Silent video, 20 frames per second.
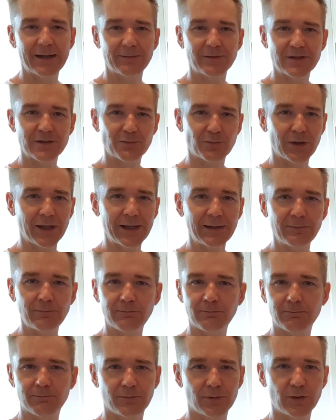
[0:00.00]
Just plain
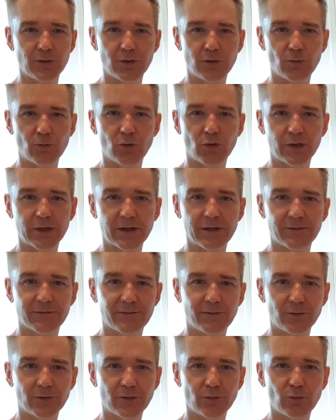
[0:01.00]
pure water,
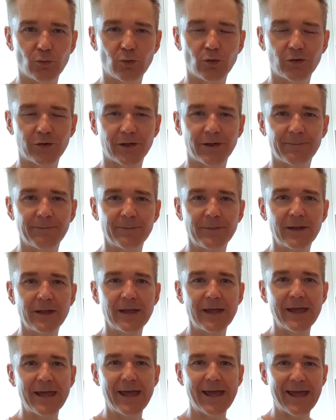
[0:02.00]
filtered water.
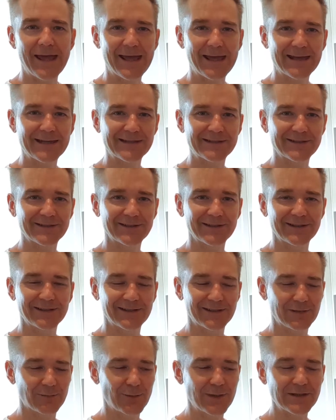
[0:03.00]
And
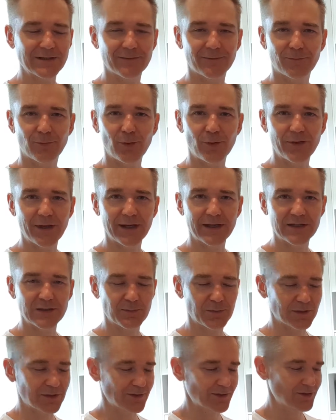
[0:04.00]
the reason for that is
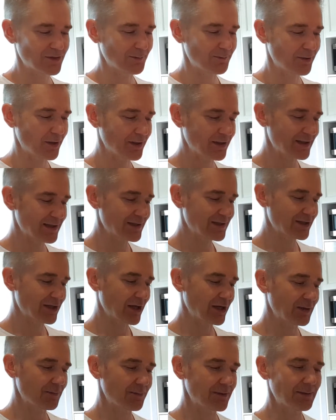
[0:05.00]
because your body is
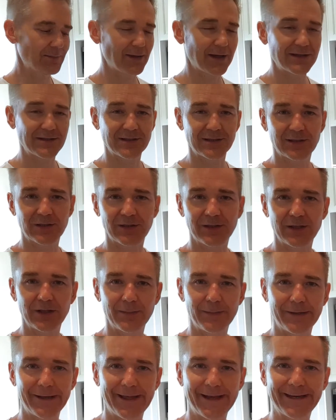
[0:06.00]
going to be basically
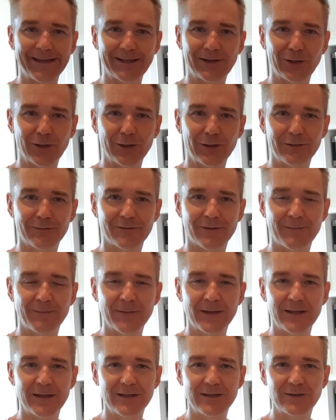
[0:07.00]
eliminating a lot of
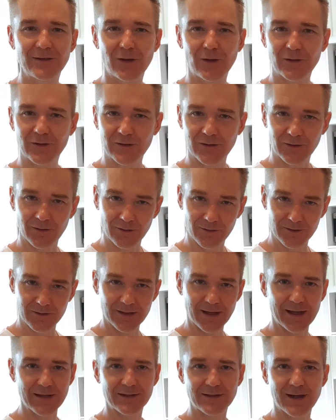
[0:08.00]
toxins.
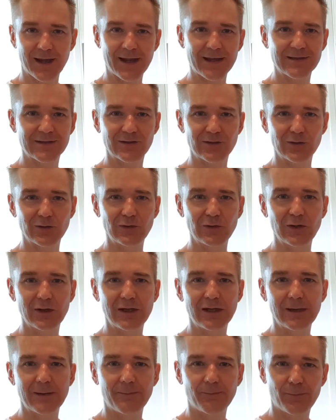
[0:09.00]
As you
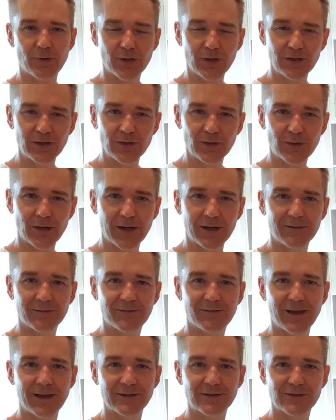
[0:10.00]
burn your own
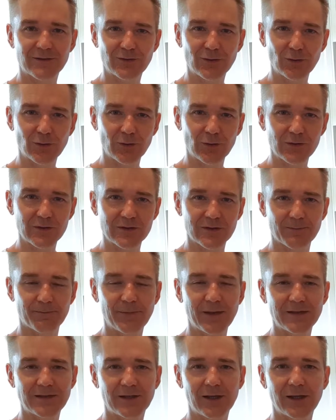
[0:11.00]
fat stores,
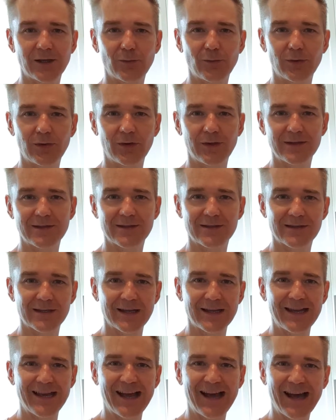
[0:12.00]
that's going to release
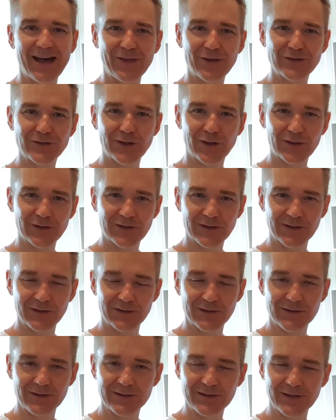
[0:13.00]
other
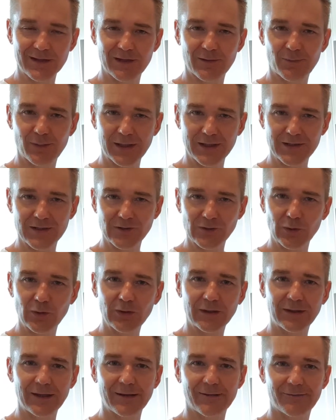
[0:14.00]
toxins that have been stored
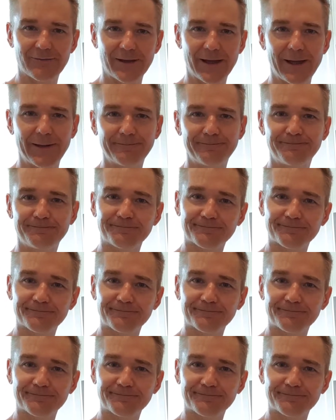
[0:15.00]
in that fat,